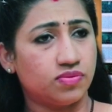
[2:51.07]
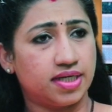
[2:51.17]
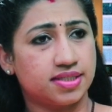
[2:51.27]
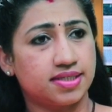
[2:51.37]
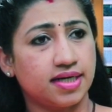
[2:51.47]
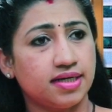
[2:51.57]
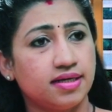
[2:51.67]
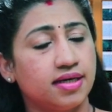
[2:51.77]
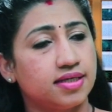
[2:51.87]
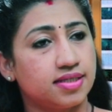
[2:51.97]
we need to
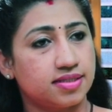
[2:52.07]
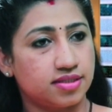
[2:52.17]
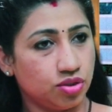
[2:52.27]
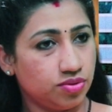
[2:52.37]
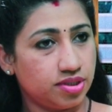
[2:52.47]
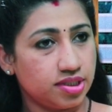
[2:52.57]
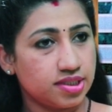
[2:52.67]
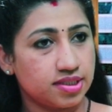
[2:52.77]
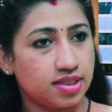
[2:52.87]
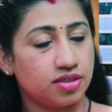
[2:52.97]
understand. There is the
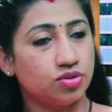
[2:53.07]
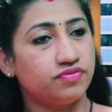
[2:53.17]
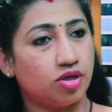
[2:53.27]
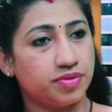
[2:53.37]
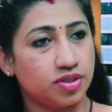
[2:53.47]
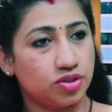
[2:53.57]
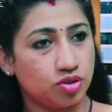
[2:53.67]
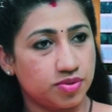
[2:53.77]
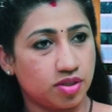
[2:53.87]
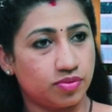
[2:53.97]
uterus, there are two
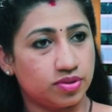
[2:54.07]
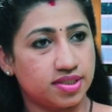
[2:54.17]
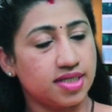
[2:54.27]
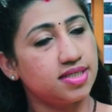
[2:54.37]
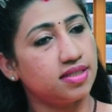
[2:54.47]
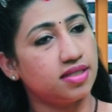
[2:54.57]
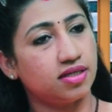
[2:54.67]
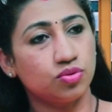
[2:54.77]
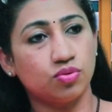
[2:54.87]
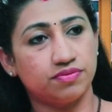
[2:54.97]
fallopian tubes on both the sides,
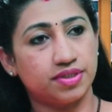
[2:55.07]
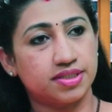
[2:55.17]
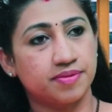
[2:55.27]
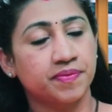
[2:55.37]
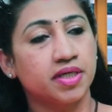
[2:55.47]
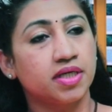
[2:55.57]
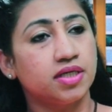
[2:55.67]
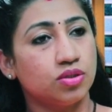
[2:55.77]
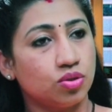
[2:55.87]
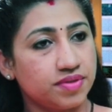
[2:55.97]
and there are two ovaries.
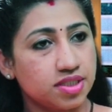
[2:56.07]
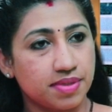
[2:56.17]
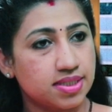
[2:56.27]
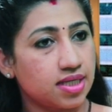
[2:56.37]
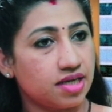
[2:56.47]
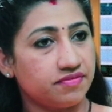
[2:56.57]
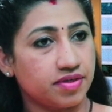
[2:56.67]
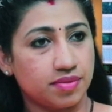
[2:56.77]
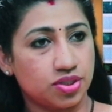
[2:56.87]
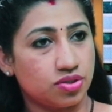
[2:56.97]
The ovaries basically
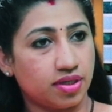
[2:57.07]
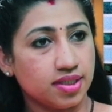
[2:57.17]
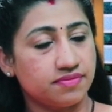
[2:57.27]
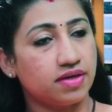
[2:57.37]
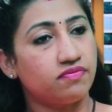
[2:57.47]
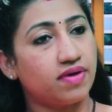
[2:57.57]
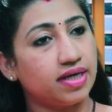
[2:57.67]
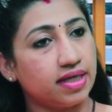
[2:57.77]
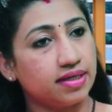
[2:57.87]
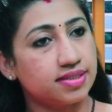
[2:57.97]
have immature eggs, where
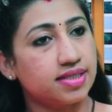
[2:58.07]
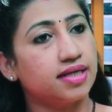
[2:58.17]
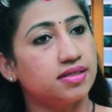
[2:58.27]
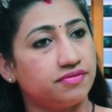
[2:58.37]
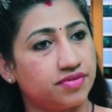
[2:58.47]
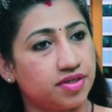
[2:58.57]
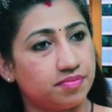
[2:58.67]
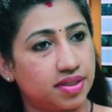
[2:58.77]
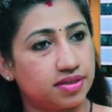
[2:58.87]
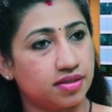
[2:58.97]
one egg gets selected
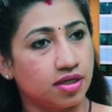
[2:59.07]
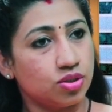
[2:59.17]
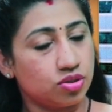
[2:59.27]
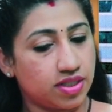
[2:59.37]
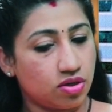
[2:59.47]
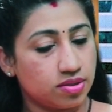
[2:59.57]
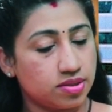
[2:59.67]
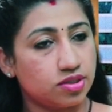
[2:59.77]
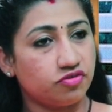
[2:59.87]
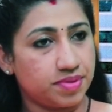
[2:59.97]
every month. So with the
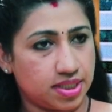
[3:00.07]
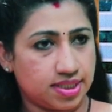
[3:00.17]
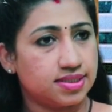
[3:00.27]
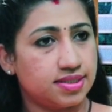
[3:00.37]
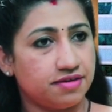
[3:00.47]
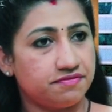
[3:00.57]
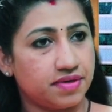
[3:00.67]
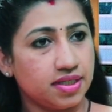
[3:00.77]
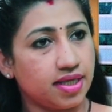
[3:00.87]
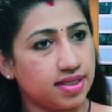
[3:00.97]
onset of periods, that is
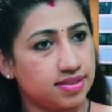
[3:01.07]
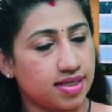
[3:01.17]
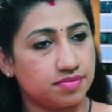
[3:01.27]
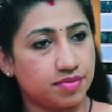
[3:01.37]
day one, the egg